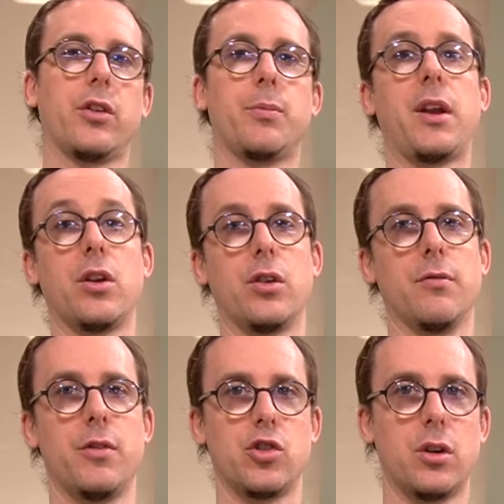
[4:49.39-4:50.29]
depending on your
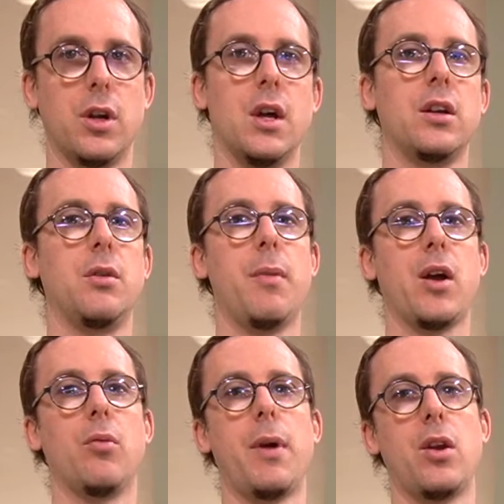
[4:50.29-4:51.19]
vision, you may
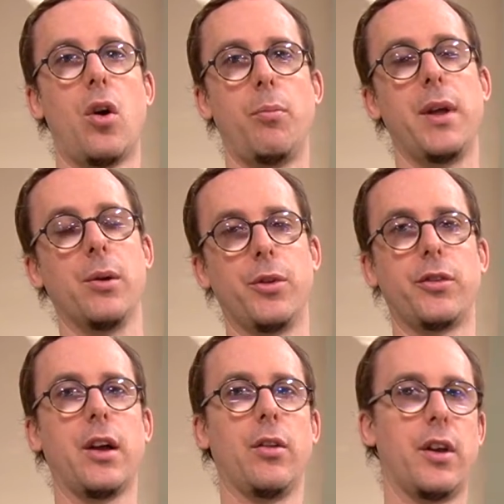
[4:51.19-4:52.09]
or may not be able to
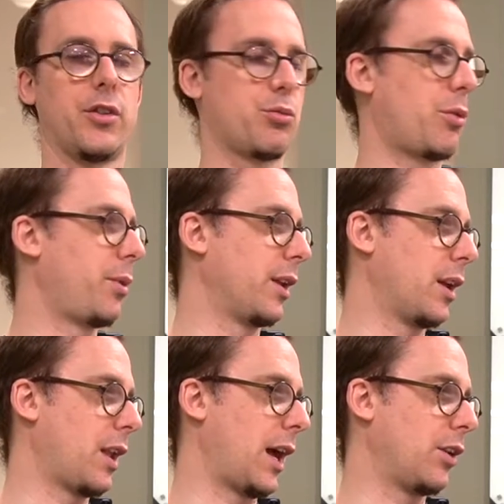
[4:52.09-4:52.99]
tell that it's properly
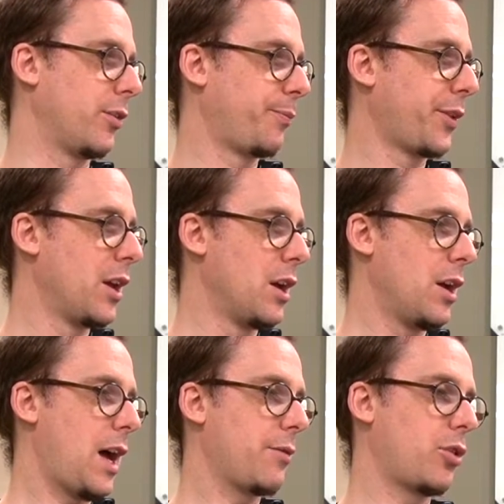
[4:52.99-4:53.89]
aligned.
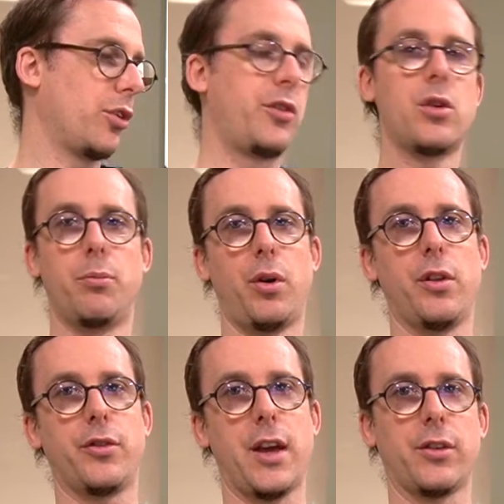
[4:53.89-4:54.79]
And of course, you can put
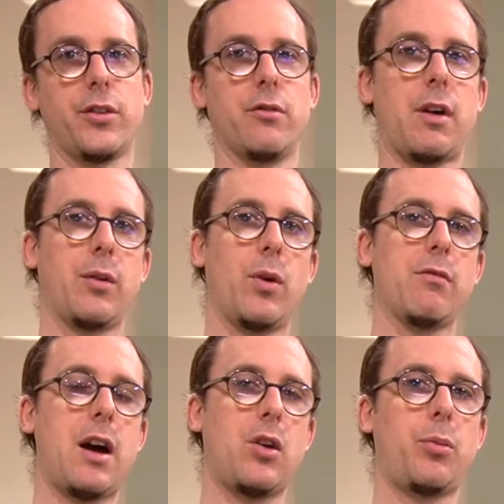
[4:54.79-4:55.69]
the text the right way
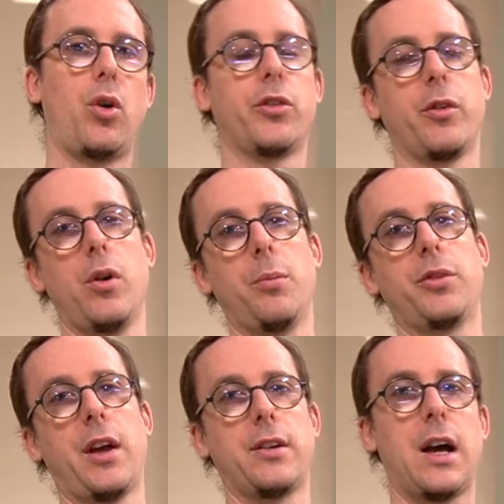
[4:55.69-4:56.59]
around, but also
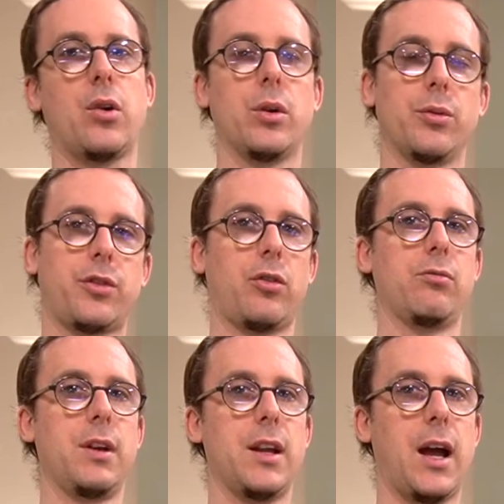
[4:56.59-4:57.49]
upside down. It will still
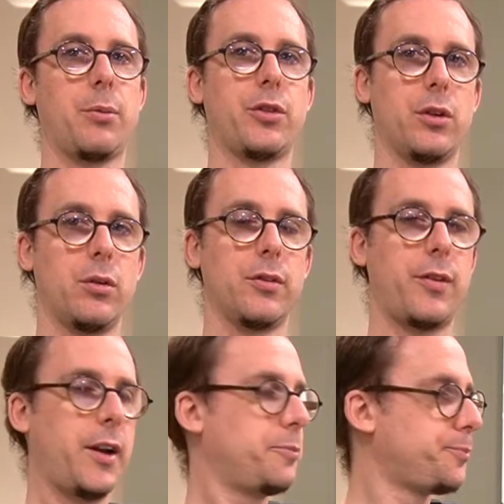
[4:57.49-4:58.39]
read it absolutely
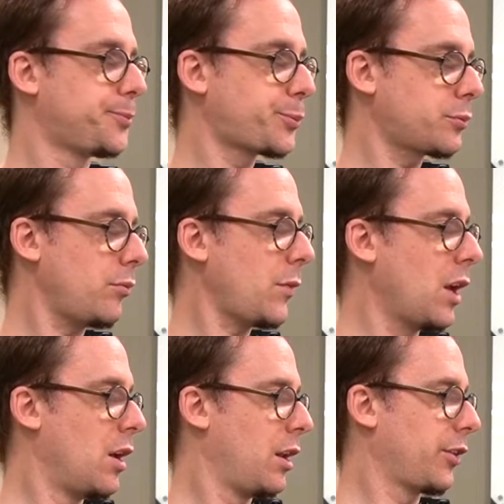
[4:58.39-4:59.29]
fine.
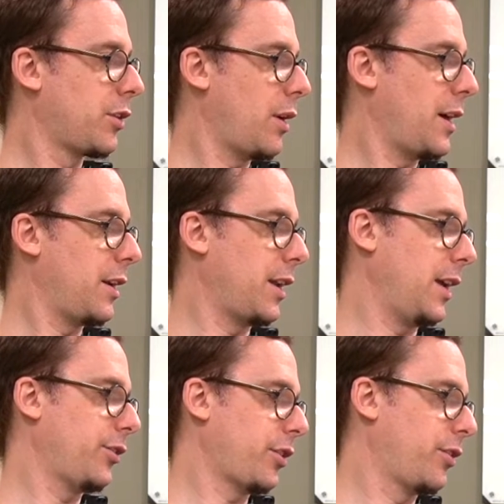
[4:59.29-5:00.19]
Let's go ahead and
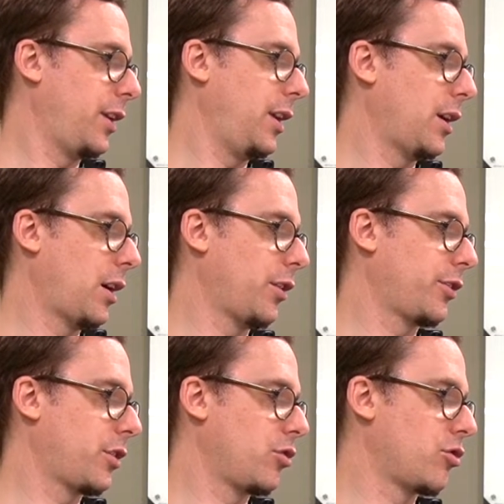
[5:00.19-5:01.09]
hit
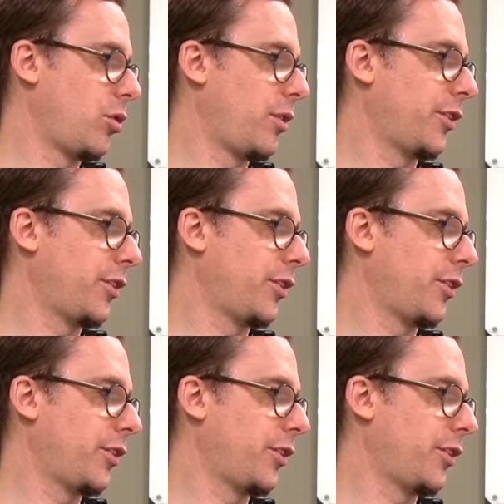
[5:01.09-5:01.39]
the control in the